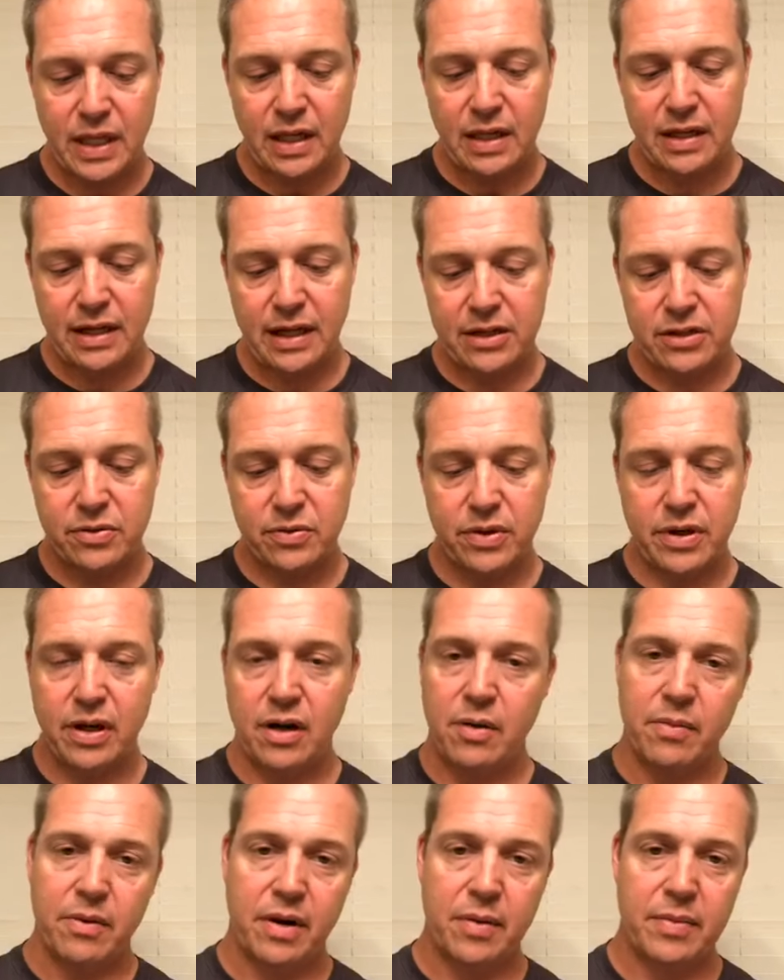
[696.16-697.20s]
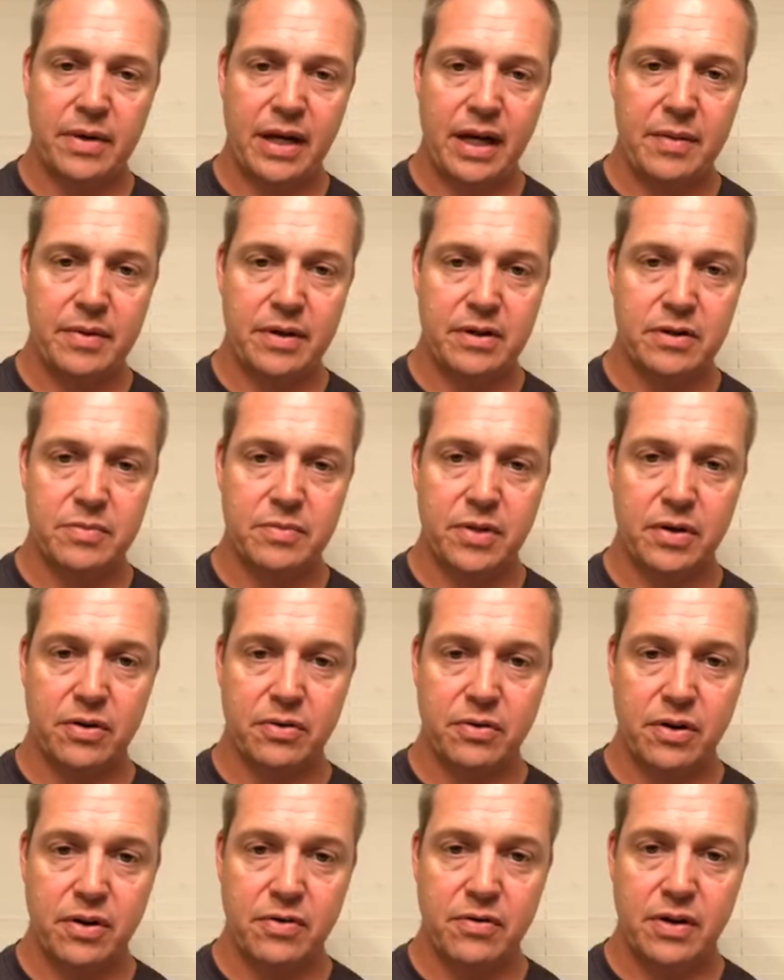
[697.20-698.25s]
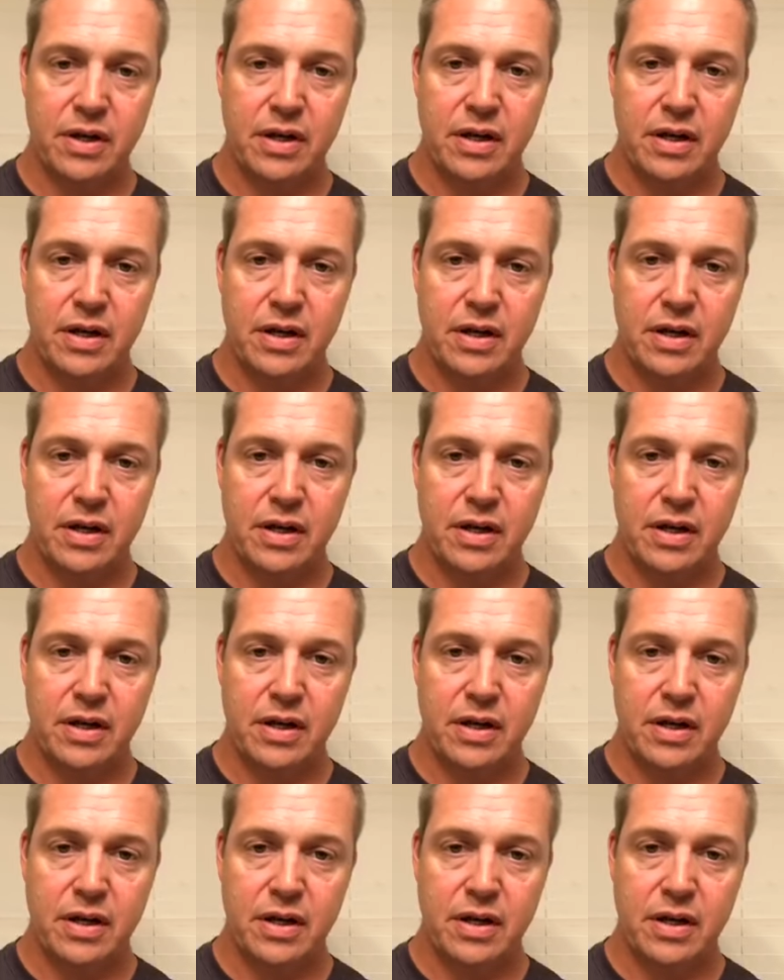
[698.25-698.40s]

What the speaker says: Next week, homecoming game against Miller Grove.